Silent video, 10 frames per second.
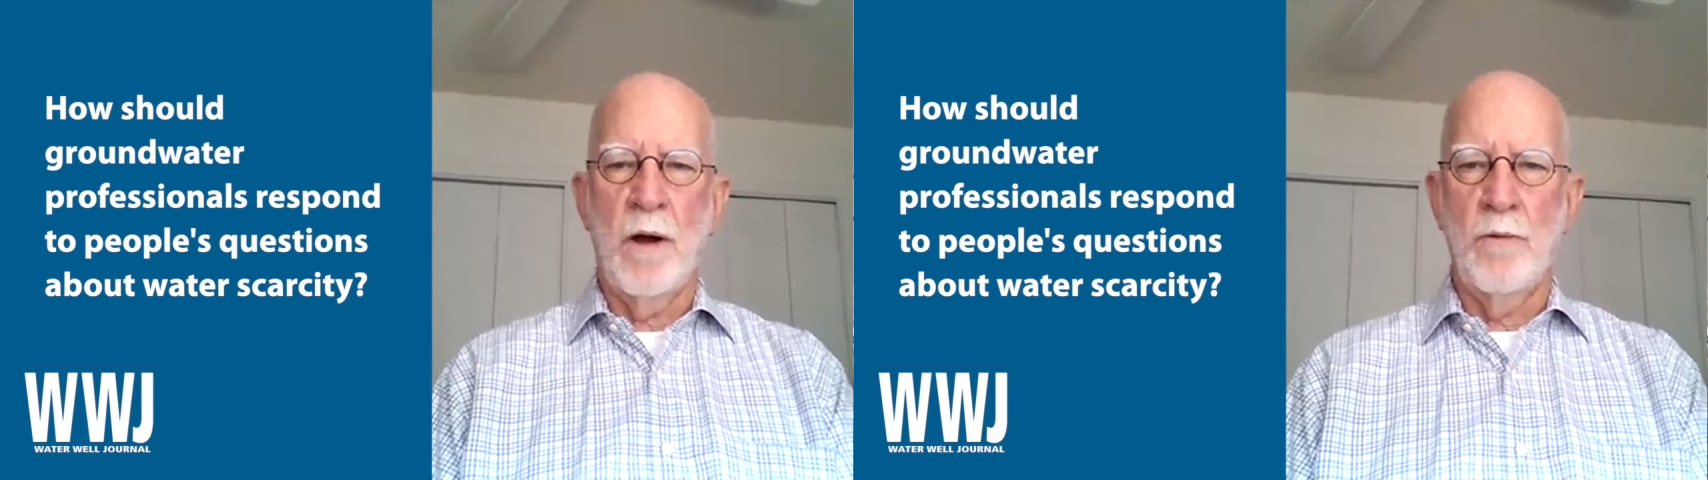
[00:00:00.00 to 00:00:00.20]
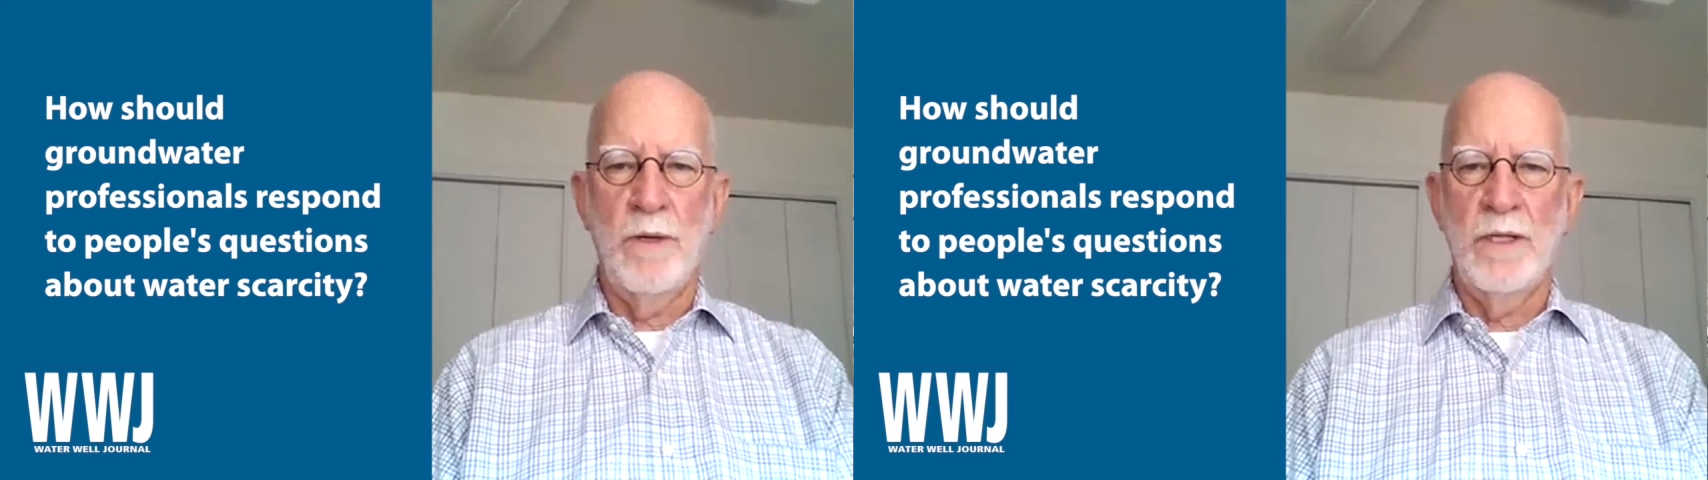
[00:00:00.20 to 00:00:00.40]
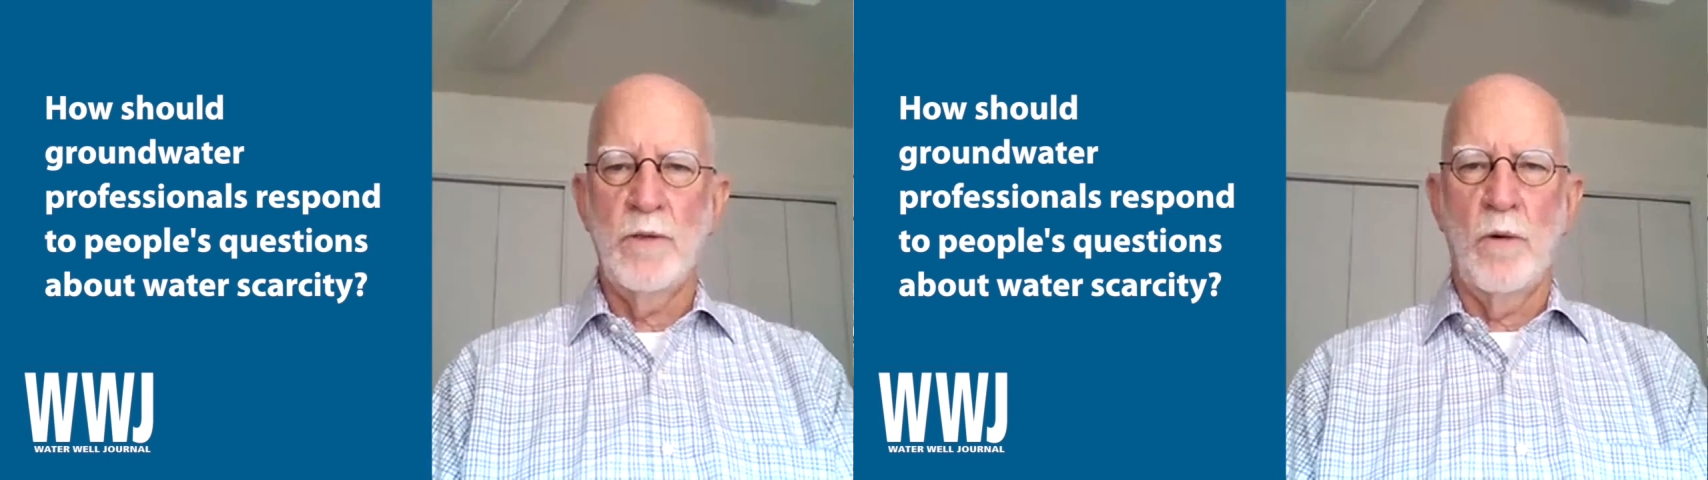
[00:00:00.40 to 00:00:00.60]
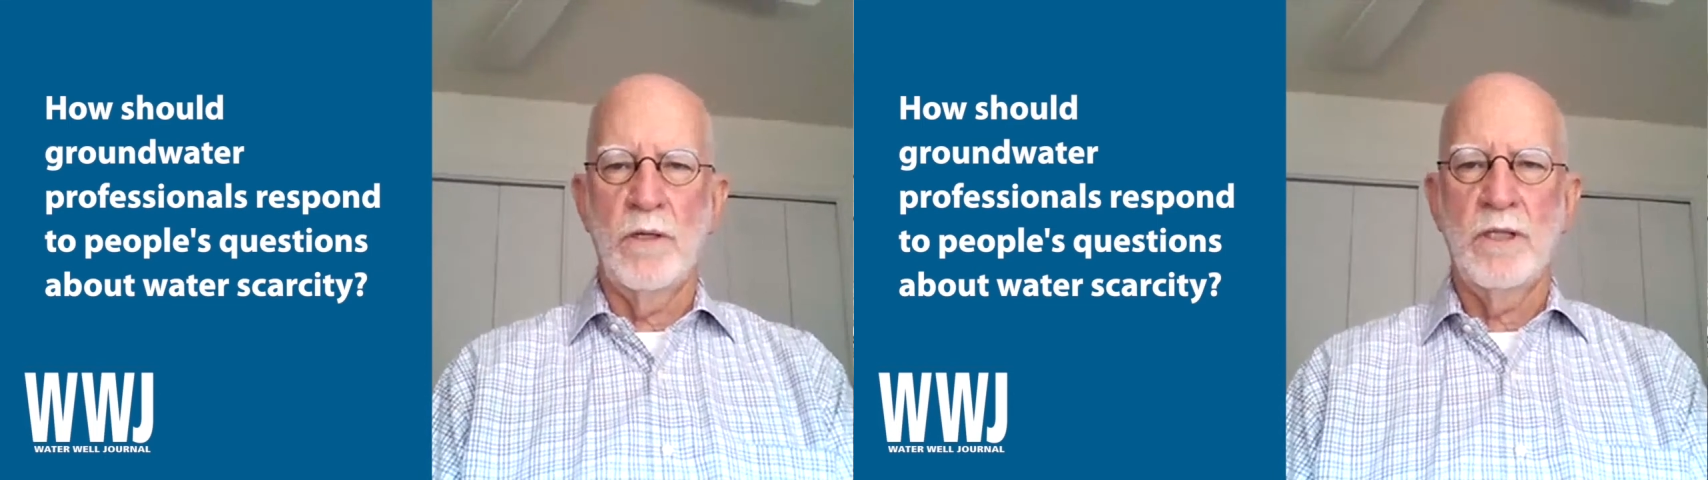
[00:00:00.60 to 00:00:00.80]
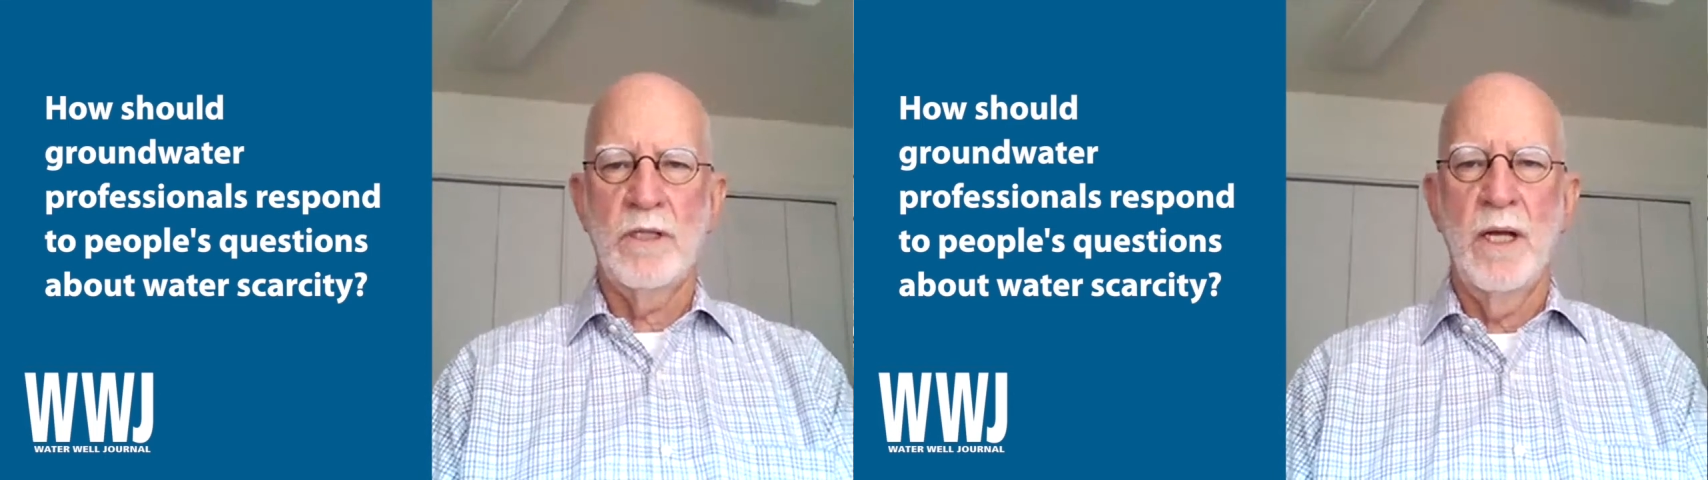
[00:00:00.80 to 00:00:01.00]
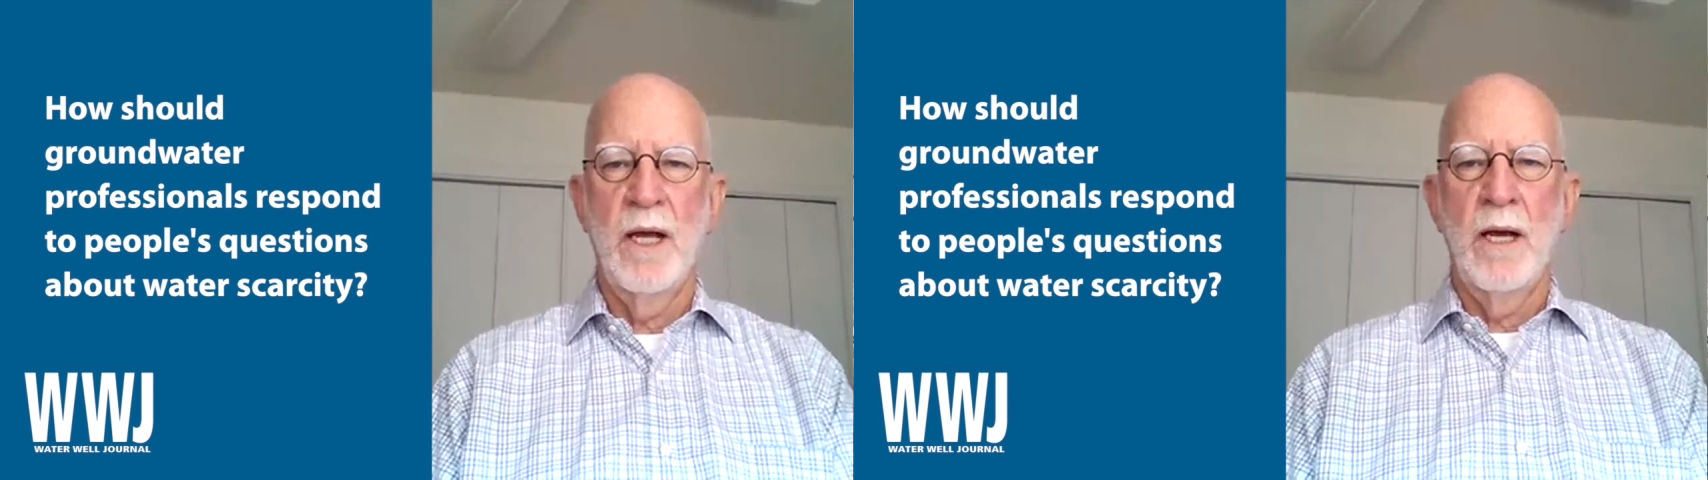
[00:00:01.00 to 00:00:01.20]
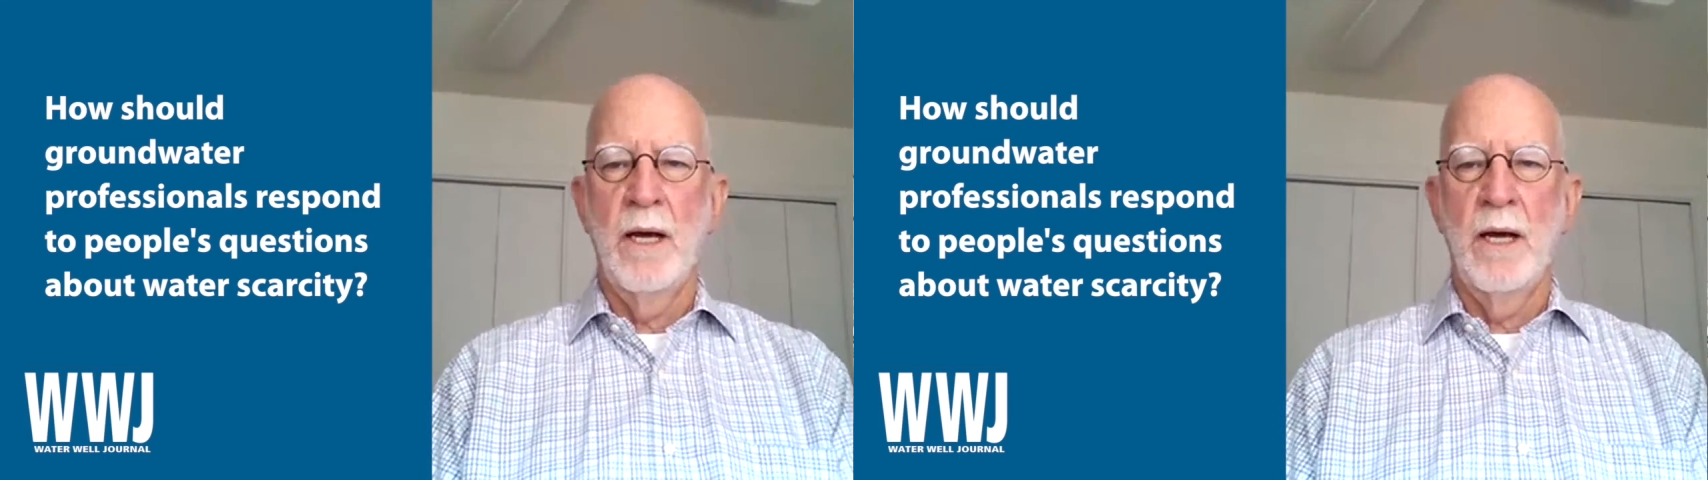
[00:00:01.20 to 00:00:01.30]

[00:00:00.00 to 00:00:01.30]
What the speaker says: water resource.